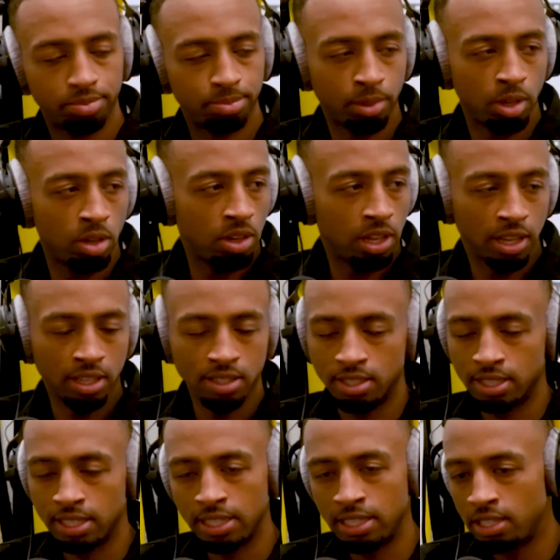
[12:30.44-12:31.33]
Like I
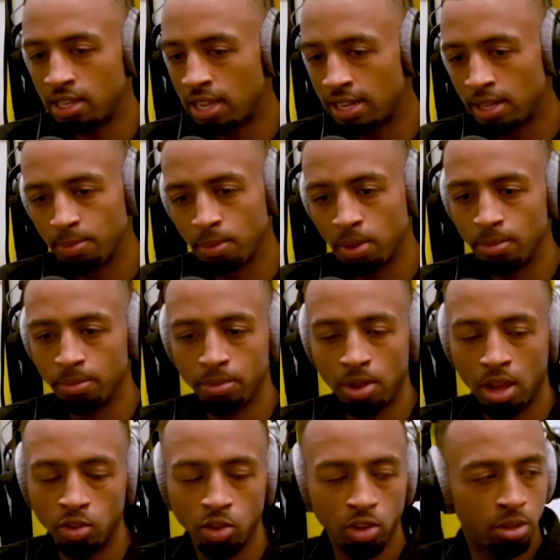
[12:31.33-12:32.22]
said, line them up.
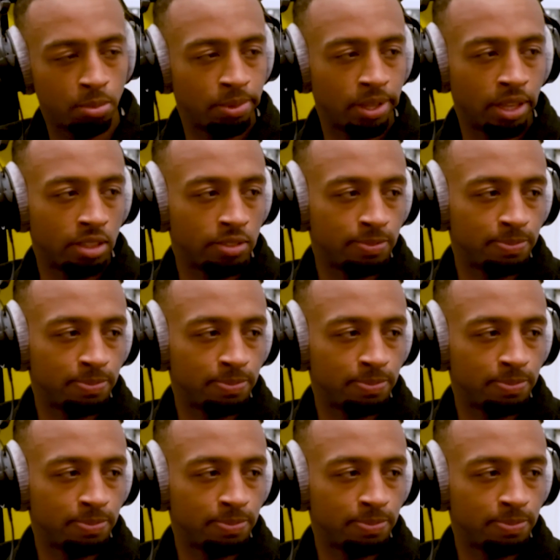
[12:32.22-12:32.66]
I'll knock them down.